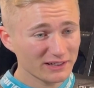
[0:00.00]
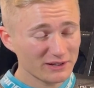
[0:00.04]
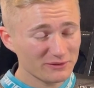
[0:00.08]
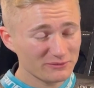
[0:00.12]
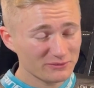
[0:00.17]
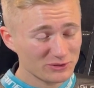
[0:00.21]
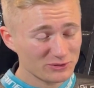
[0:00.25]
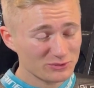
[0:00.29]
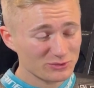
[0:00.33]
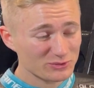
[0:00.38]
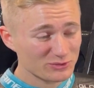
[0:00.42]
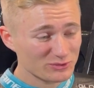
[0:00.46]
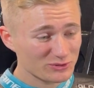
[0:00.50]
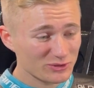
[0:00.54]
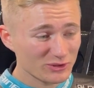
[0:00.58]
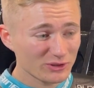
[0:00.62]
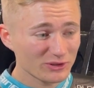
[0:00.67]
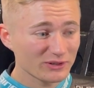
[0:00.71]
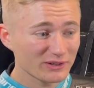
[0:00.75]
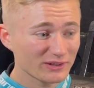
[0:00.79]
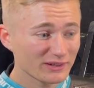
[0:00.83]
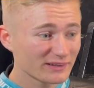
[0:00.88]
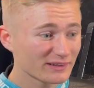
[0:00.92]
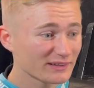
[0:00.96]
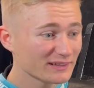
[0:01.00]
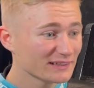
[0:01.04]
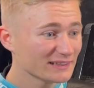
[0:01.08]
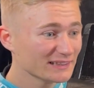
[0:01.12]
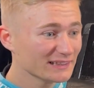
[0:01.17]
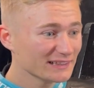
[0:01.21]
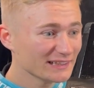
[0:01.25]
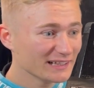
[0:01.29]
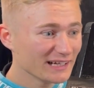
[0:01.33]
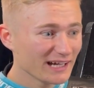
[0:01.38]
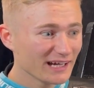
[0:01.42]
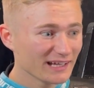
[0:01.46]
which was good,
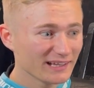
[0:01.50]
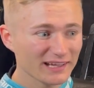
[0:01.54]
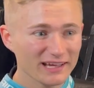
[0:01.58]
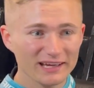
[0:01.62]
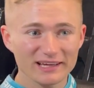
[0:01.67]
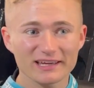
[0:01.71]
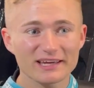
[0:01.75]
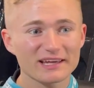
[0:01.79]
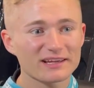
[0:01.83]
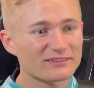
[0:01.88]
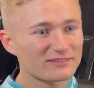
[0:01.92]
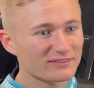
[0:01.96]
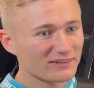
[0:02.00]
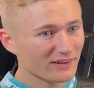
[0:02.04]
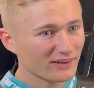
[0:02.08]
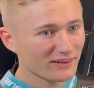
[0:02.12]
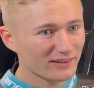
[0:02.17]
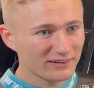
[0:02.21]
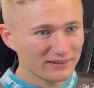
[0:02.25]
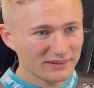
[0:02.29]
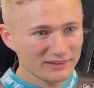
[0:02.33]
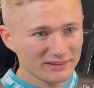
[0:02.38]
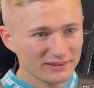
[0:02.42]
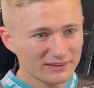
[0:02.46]
and that kick-started it.